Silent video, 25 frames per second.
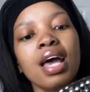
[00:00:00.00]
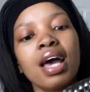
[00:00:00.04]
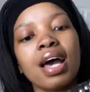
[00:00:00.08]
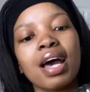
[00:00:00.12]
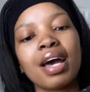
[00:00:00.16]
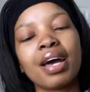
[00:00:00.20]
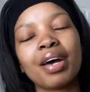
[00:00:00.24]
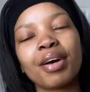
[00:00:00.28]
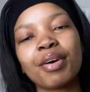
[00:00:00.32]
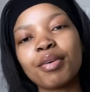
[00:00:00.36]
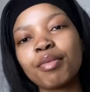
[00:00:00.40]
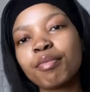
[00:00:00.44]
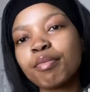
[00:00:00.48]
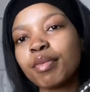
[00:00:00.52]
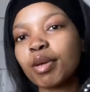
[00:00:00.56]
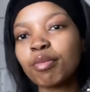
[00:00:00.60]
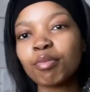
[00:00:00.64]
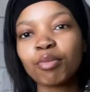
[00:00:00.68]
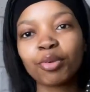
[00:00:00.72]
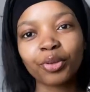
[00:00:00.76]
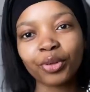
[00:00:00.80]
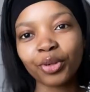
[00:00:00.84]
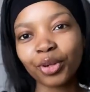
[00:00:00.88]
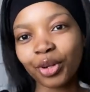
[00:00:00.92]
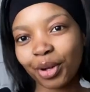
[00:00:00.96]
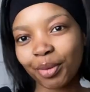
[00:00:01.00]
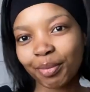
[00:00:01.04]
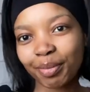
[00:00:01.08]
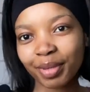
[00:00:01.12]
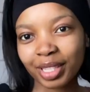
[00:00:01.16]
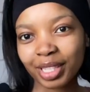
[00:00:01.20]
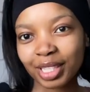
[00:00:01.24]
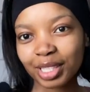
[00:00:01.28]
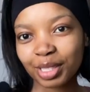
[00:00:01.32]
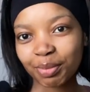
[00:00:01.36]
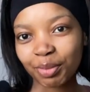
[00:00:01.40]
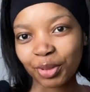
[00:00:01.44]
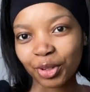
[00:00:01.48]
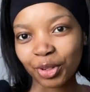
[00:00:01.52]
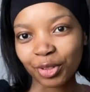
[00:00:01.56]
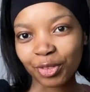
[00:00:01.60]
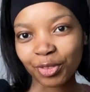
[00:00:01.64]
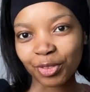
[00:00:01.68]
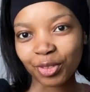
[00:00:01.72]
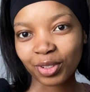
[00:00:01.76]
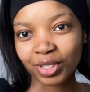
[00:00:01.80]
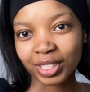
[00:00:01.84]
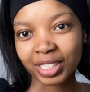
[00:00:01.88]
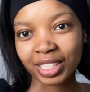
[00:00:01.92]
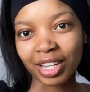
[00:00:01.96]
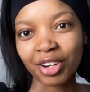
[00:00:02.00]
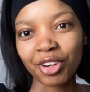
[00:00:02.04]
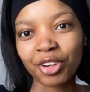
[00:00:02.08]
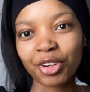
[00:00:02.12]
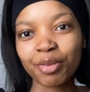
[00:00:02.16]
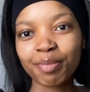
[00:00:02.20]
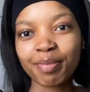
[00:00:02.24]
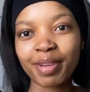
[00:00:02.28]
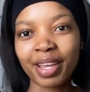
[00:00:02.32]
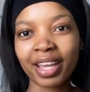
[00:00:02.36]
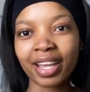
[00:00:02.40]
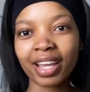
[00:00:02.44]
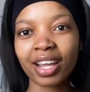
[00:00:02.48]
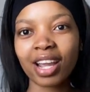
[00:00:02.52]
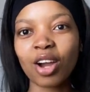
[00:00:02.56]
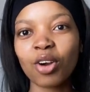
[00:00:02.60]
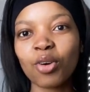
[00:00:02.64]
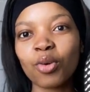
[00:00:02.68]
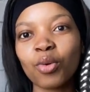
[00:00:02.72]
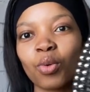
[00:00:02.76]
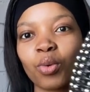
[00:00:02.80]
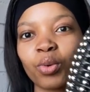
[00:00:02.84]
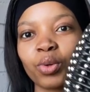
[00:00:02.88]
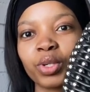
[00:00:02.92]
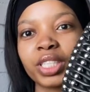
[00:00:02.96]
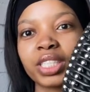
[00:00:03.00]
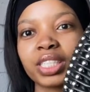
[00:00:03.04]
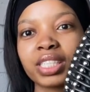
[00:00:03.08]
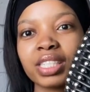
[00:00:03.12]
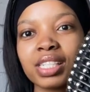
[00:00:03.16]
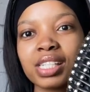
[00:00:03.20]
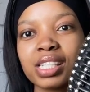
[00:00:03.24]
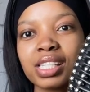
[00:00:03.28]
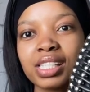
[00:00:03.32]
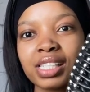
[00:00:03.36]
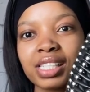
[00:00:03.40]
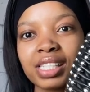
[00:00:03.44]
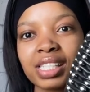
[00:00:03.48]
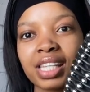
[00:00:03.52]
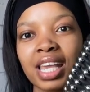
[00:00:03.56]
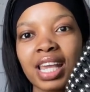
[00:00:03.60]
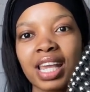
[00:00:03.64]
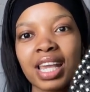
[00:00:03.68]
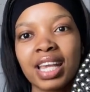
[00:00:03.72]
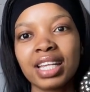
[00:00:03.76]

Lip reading: my boo got me this beautiful Zara bag. How gorgeous.